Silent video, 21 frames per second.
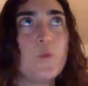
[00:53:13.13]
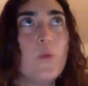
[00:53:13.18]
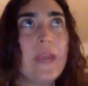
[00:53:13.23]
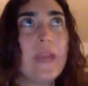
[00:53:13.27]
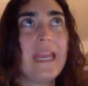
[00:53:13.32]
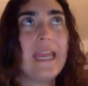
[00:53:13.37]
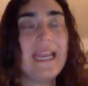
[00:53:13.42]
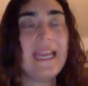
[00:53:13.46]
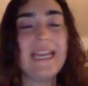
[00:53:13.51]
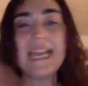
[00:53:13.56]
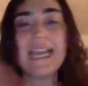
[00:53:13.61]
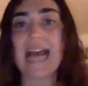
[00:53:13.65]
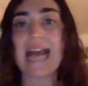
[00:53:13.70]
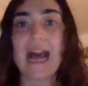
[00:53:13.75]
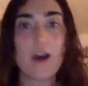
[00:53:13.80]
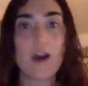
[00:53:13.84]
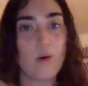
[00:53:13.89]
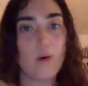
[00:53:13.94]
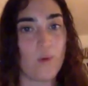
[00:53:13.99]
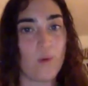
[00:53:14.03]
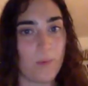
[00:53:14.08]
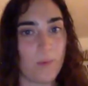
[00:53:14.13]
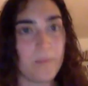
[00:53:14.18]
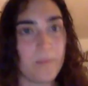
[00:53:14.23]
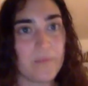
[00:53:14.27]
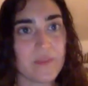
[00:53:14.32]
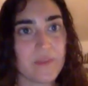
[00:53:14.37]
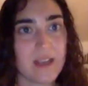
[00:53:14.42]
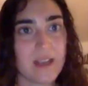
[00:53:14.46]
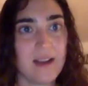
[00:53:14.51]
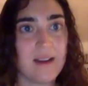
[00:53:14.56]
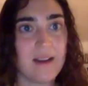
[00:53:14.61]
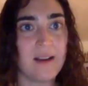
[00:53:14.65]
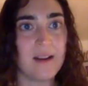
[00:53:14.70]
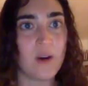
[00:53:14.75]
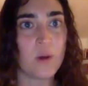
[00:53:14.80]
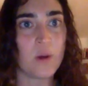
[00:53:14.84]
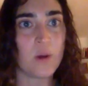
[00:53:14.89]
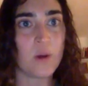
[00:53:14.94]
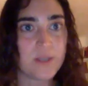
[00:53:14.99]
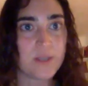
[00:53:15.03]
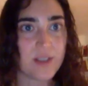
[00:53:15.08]
we now uh,
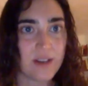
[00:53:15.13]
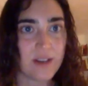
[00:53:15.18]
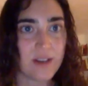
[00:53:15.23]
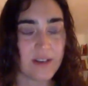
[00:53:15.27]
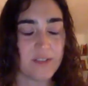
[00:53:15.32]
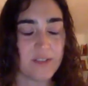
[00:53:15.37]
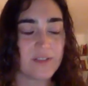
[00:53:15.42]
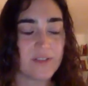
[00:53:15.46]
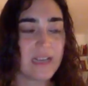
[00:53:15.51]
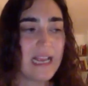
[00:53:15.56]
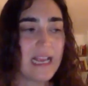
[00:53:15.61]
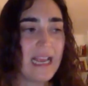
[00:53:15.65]
observe